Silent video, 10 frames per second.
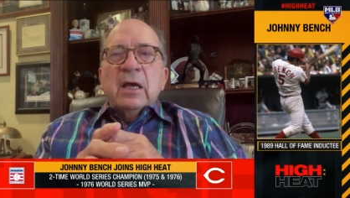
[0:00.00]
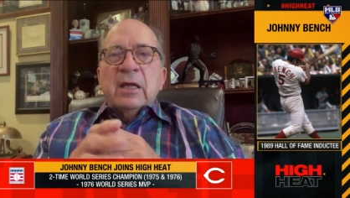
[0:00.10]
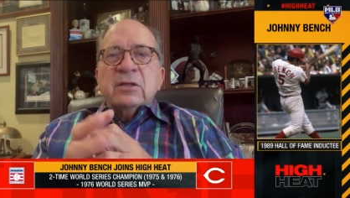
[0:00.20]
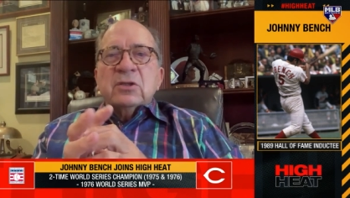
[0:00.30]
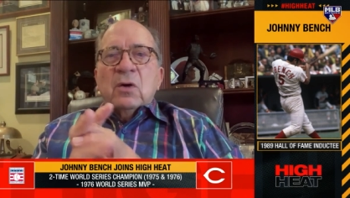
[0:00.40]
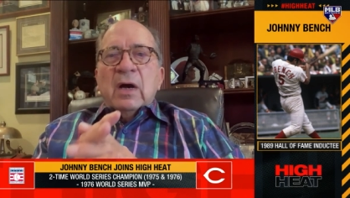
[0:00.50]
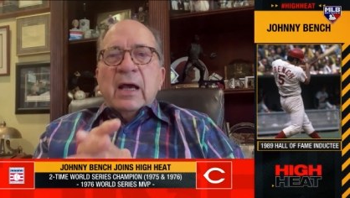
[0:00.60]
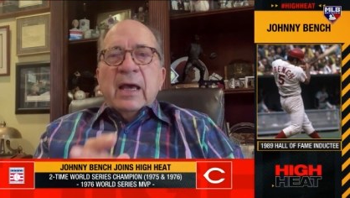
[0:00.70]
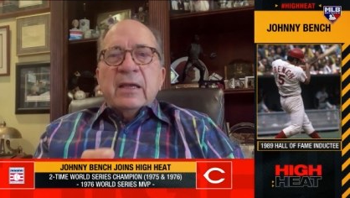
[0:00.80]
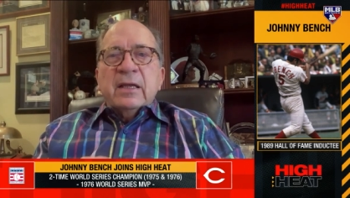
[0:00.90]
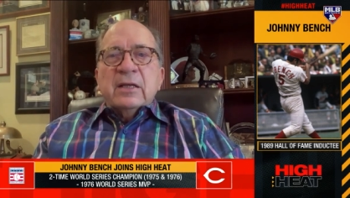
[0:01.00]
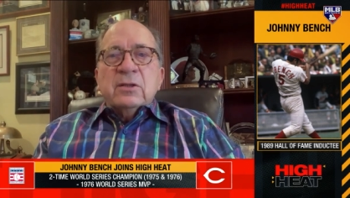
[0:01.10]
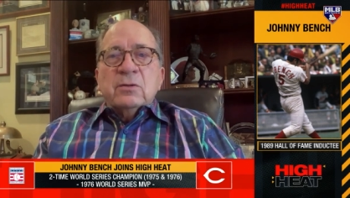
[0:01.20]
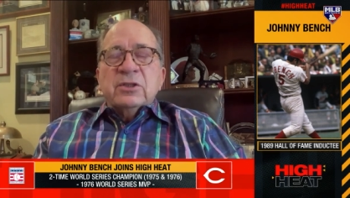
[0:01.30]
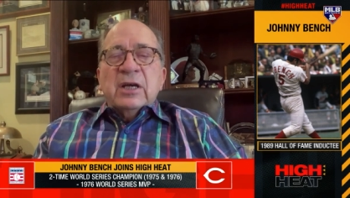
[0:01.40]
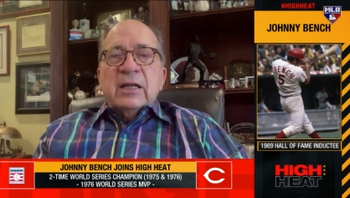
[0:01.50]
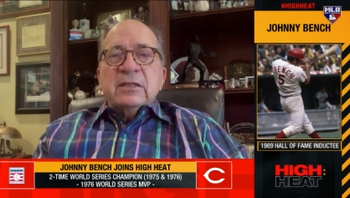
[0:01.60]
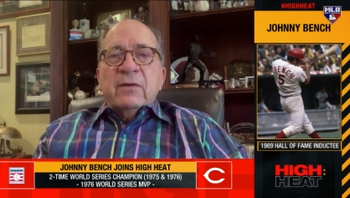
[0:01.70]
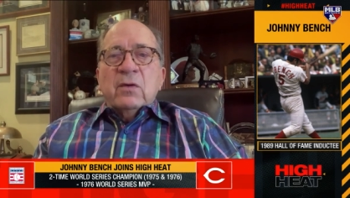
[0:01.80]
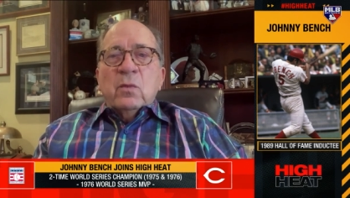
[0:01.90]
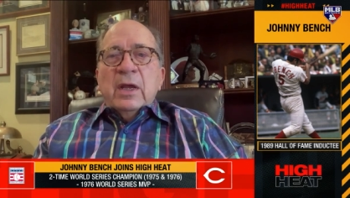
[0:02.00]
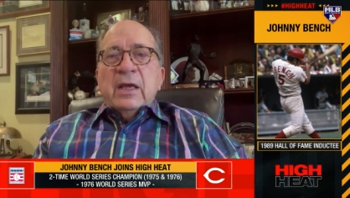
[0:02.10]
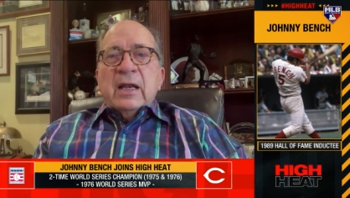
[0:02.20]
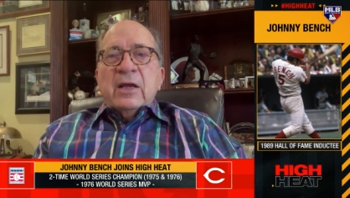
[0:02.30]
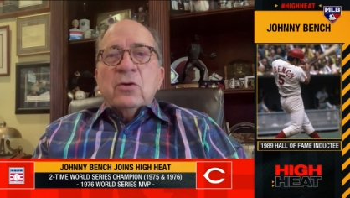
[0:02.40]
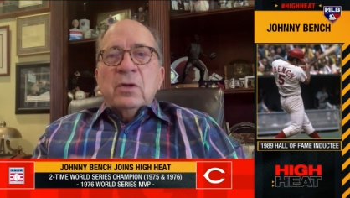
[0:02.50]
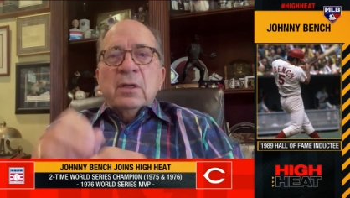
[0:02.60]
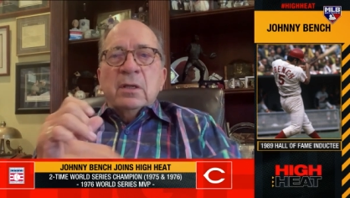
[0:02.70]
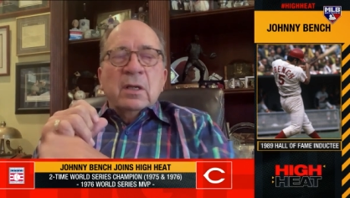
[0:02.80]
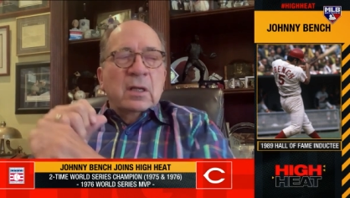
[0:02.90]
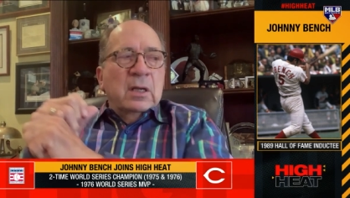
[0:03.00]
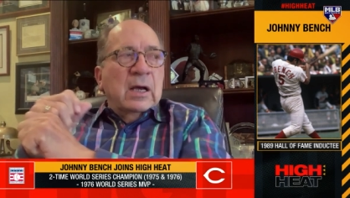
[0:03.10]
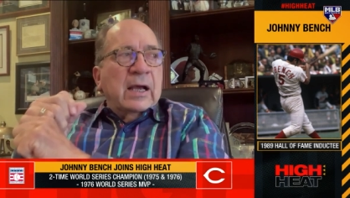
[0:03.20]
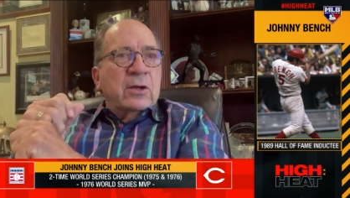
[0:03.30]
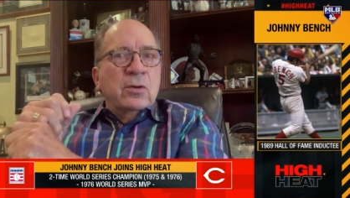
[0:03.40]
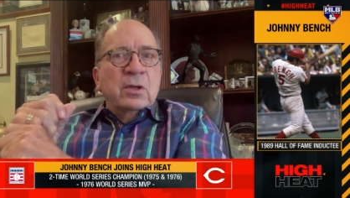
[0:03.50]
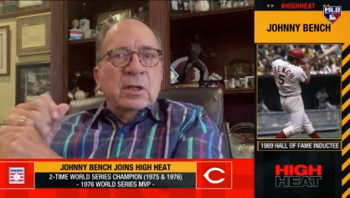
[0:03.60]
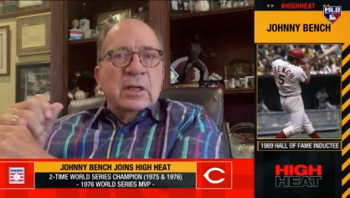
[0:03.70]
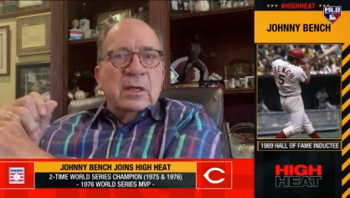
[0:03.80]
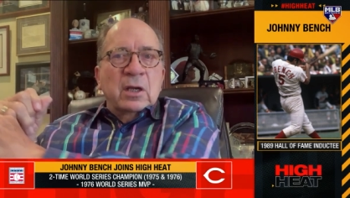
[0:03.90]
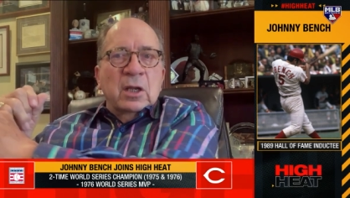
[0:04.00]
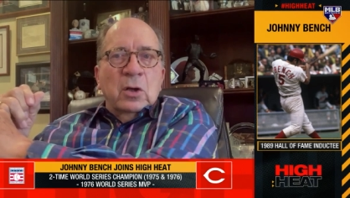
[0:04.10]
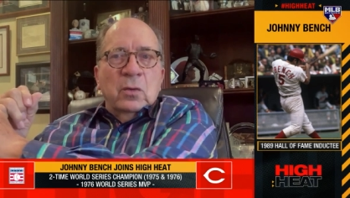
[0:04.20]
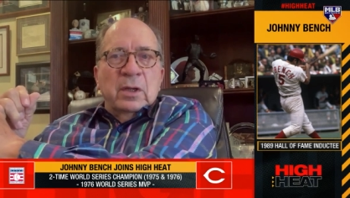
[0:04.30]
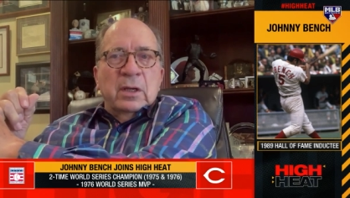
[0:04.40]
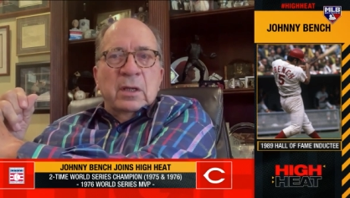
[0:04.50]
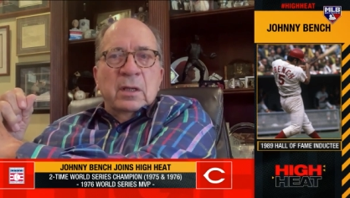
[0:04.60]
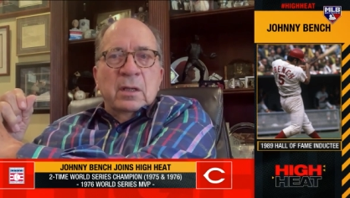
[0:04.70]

And so I had to get those shots every week and I couldn't I couldn't get loaded.